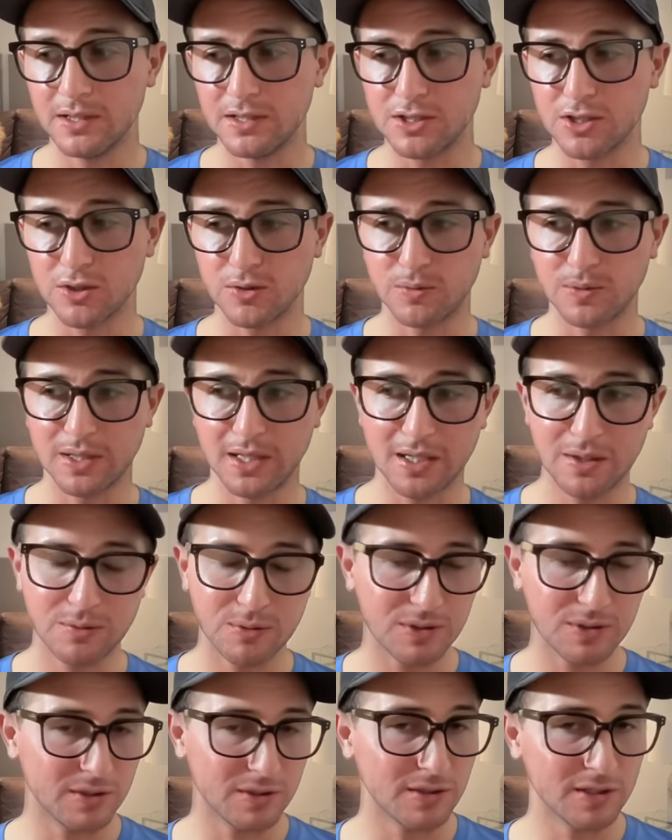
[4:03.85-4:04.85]
And so when they
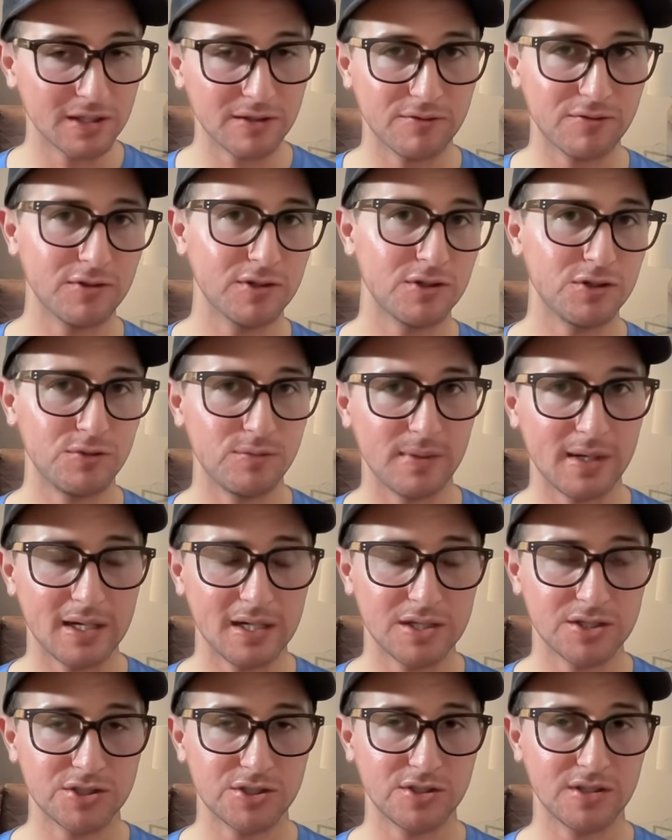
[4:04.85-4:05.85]
were looking for a new
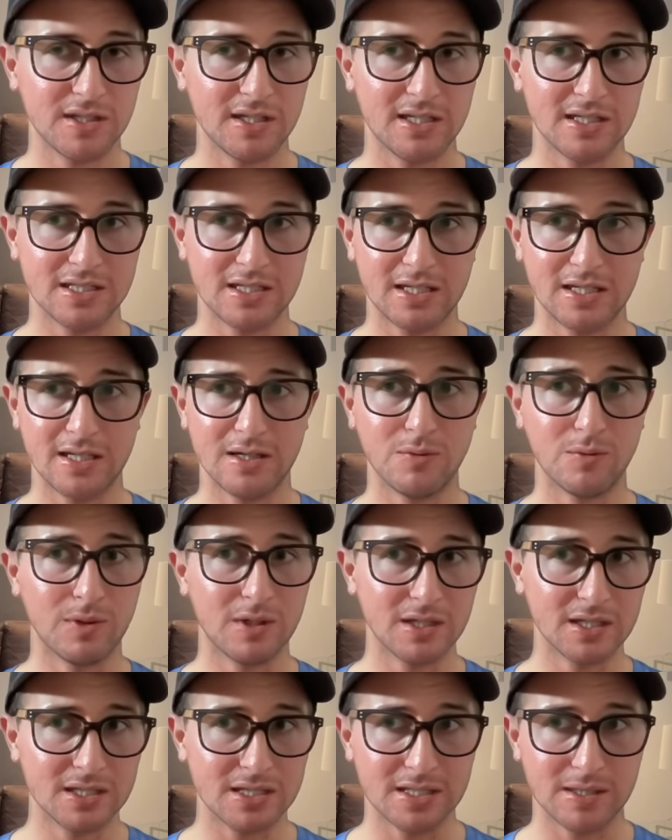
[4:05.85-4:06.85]
manager and they said they
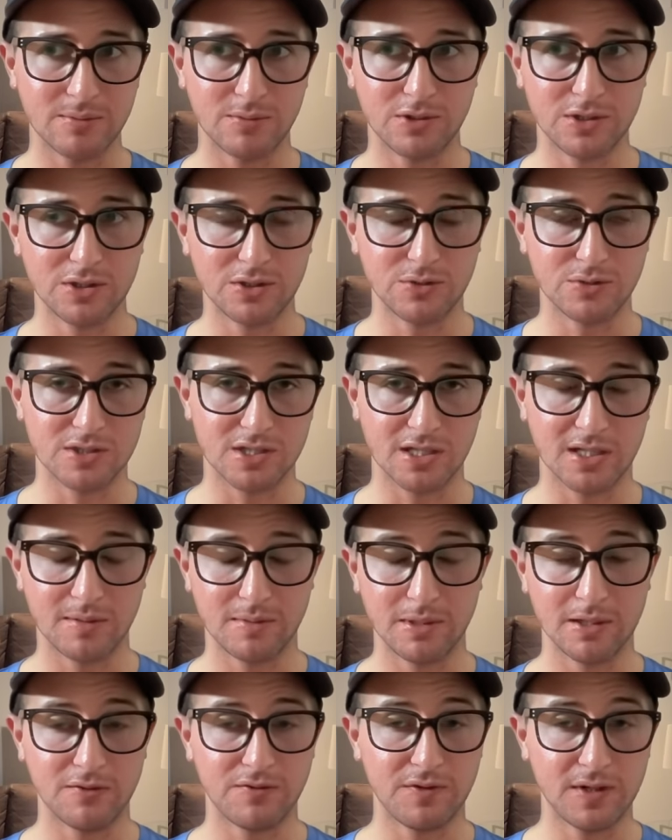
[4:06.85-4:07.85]
wanted someone who was going to
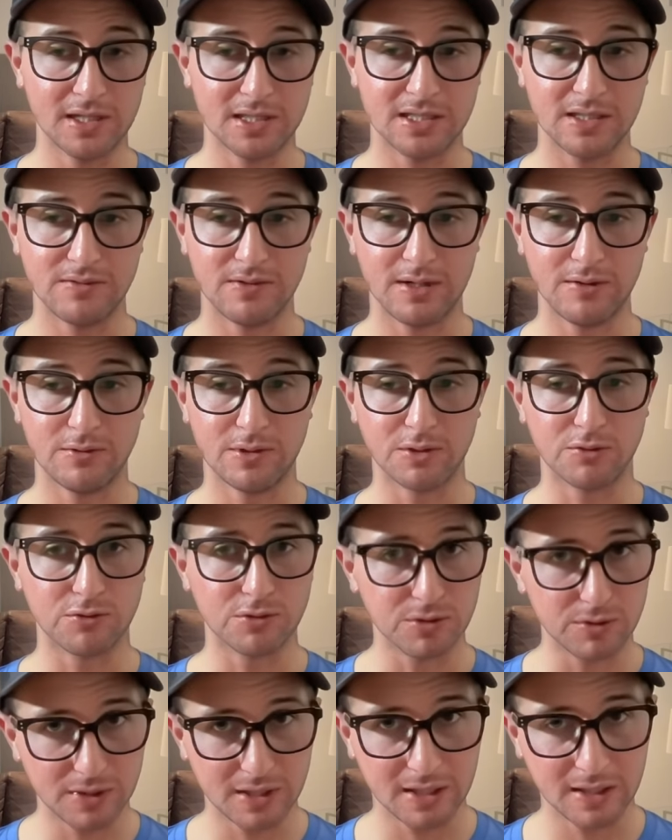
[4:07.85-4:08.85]
be effective at
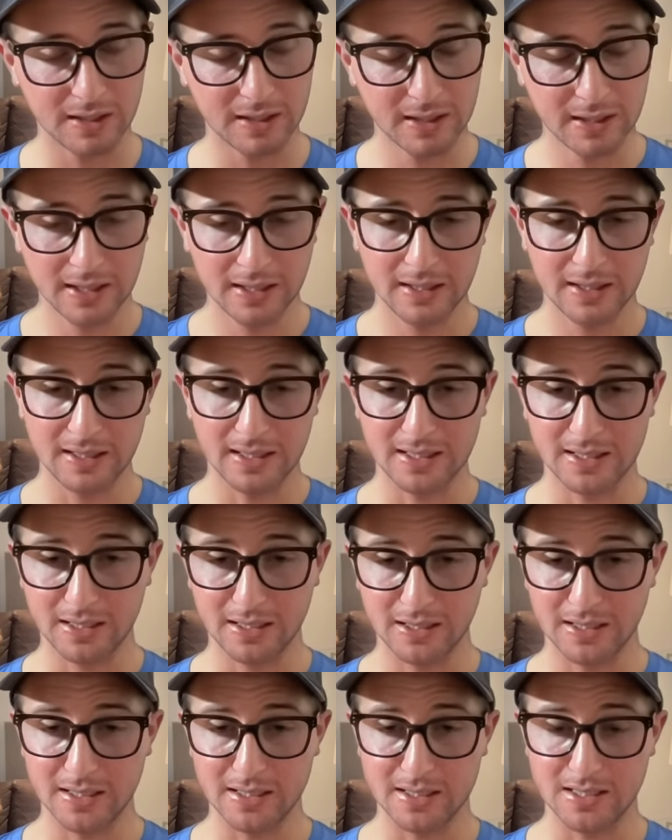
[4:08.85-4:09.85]
recruiting, I
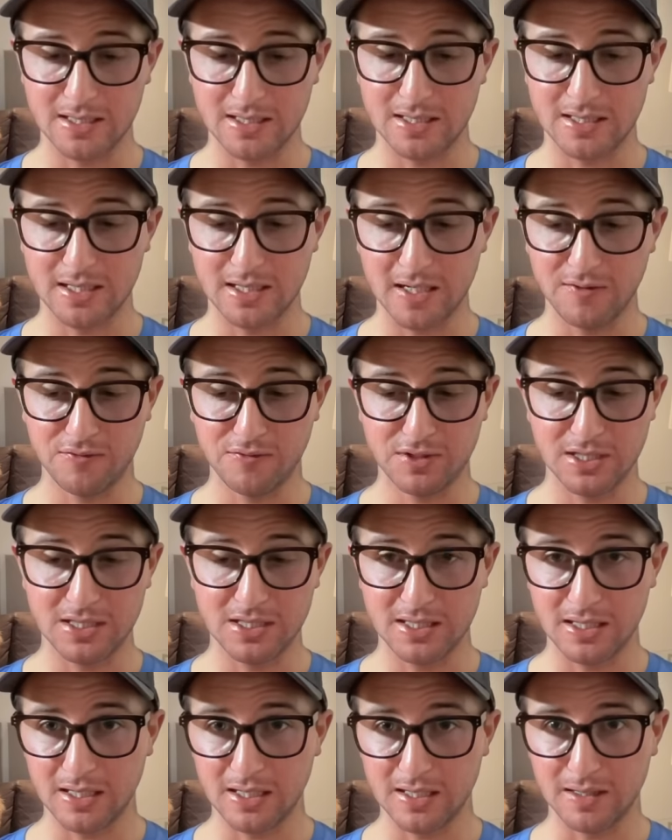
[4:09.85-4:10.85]
think it's safe to
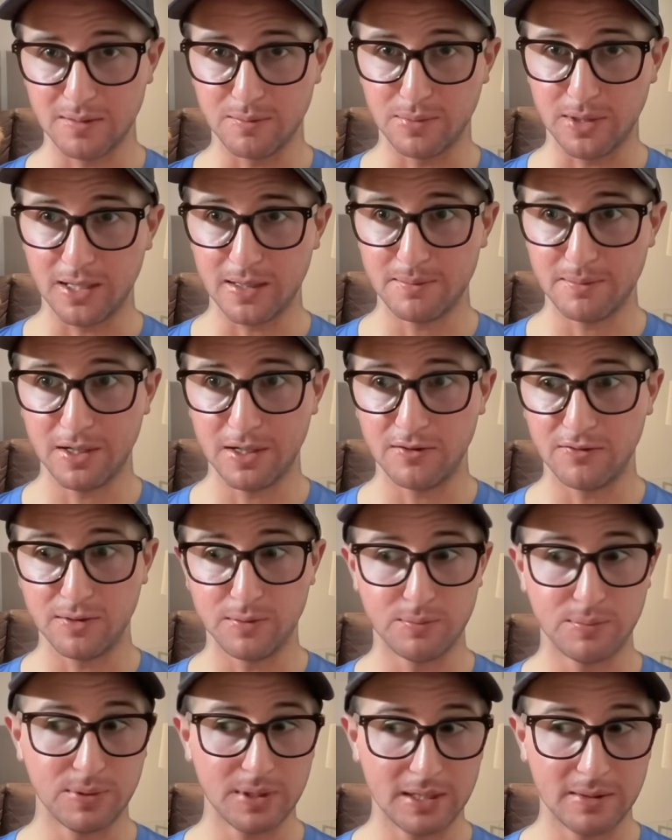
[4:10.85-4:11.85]
say that Bob
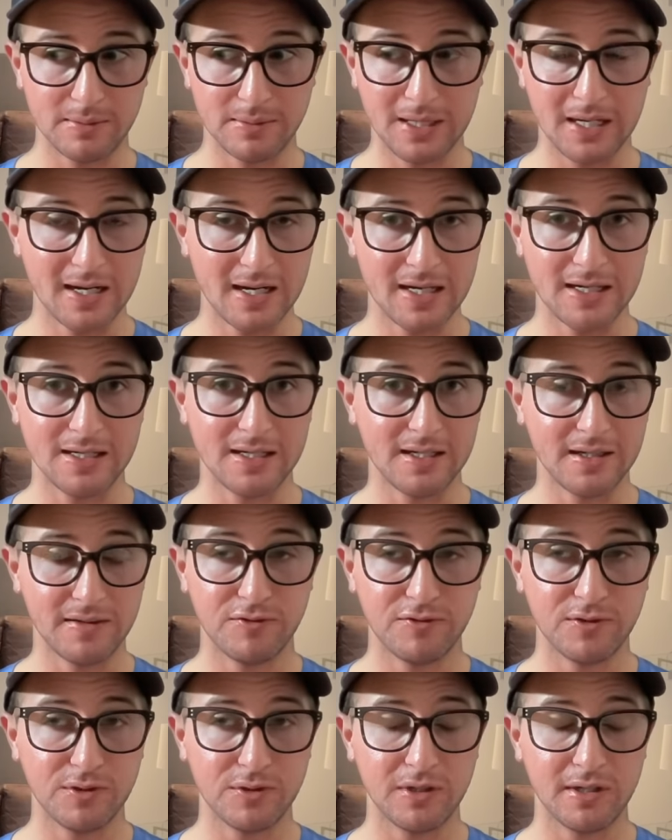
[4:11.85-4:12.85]
Melvin probably had an
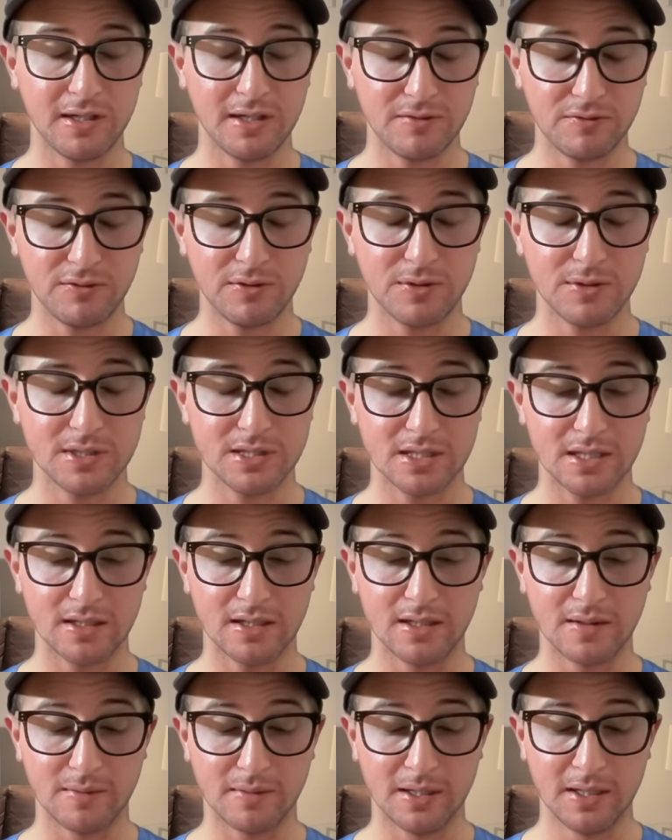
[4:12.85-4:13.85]
influence on
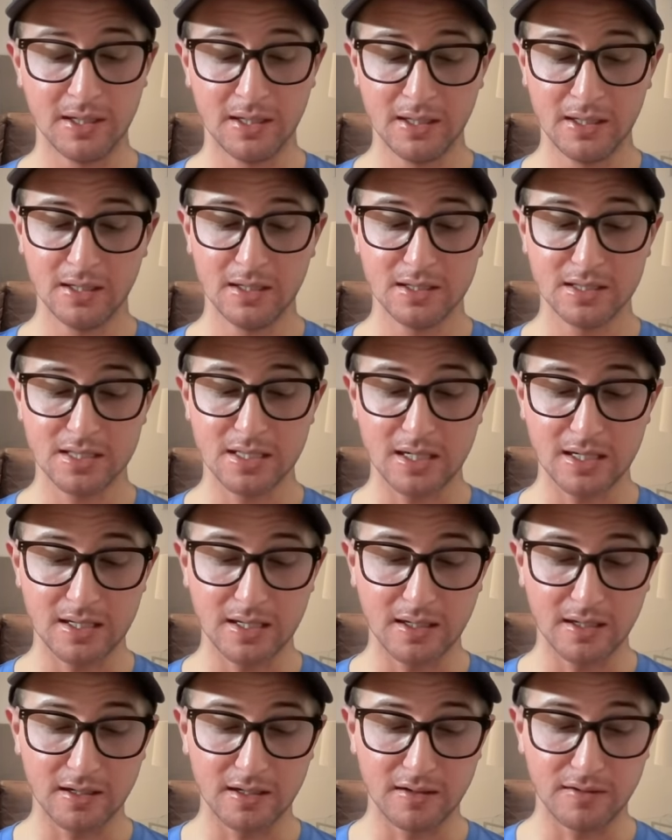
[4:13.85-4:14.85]
the
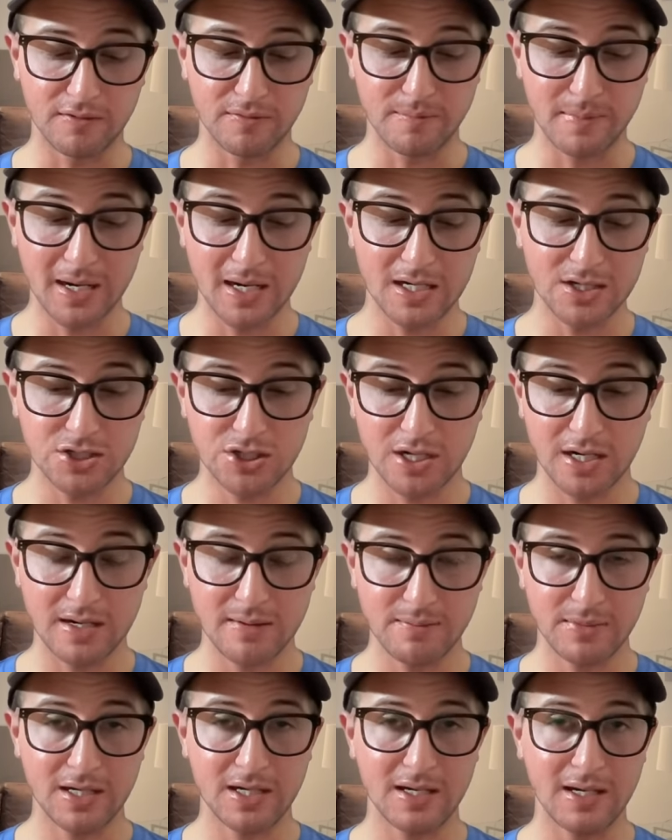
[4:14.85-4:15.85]
signing of Matt
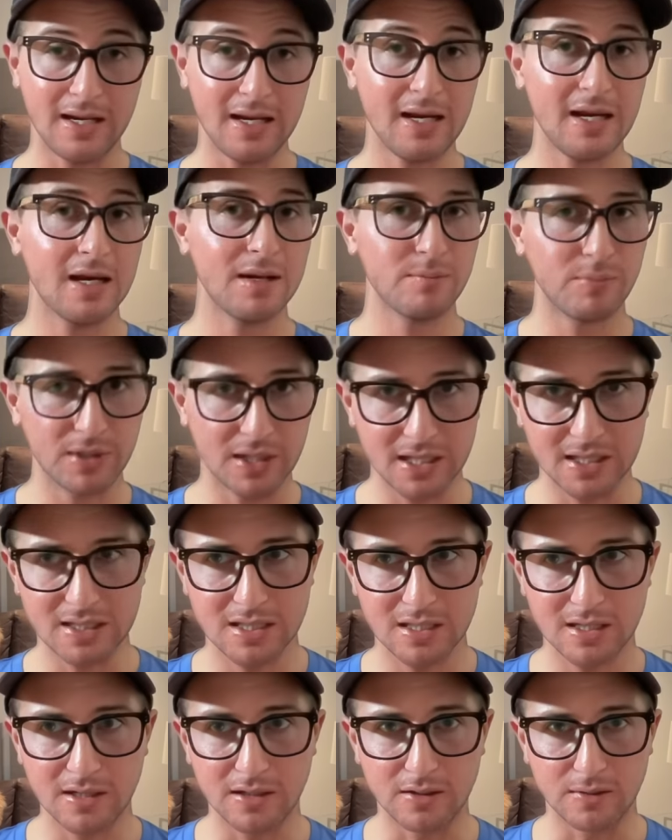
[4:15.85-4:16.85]
Chapman and Blake
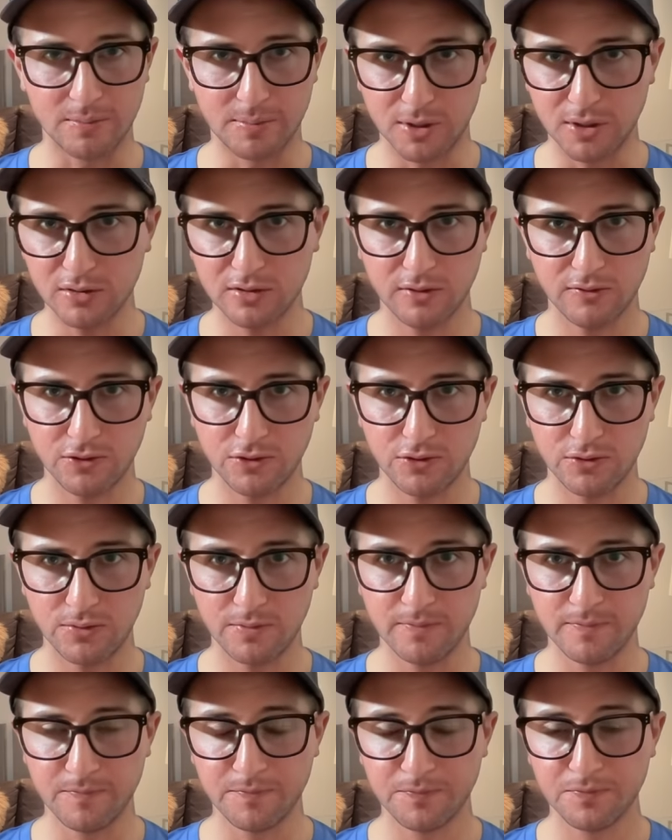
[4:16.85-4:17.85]
Snell, both of
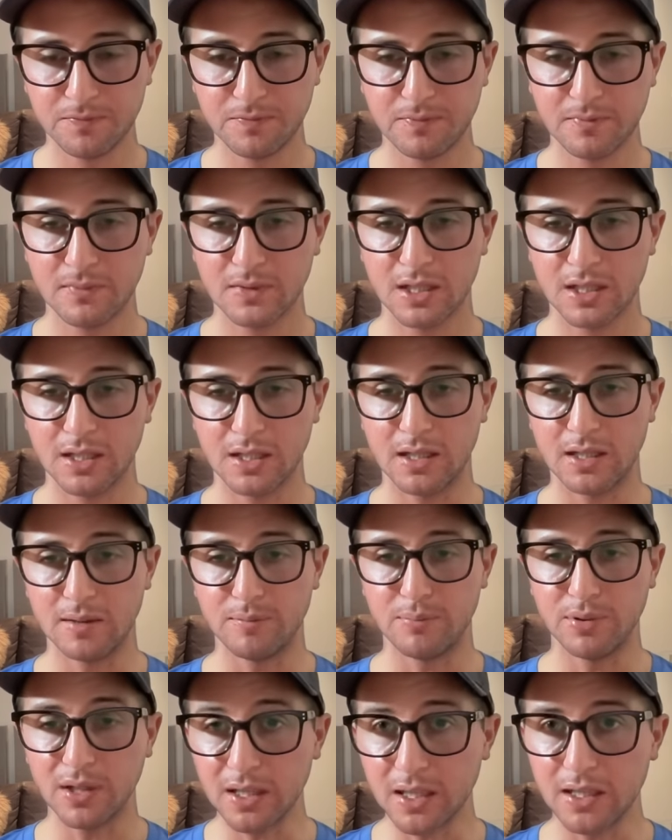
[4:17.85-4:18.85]
whom
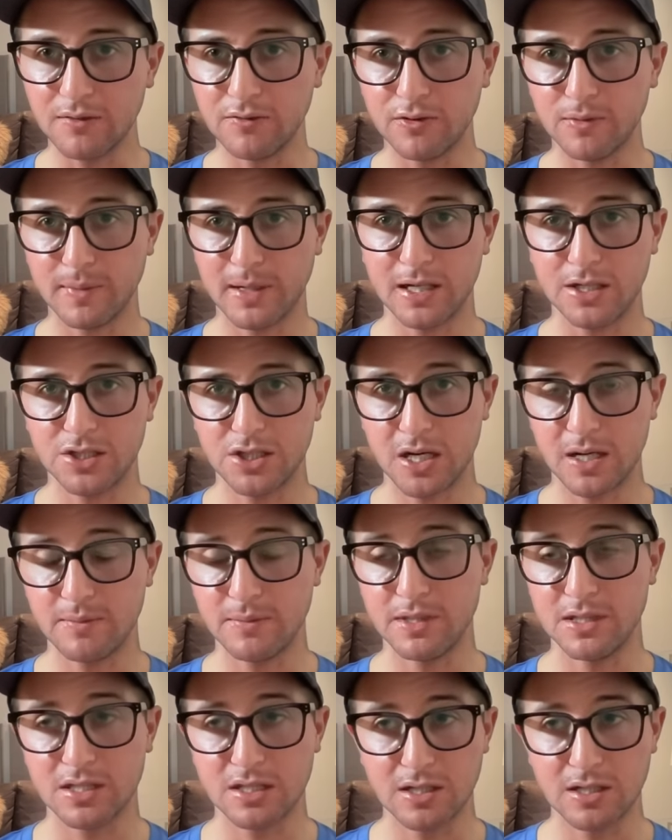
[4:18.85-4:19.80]
played for Matt Chapman.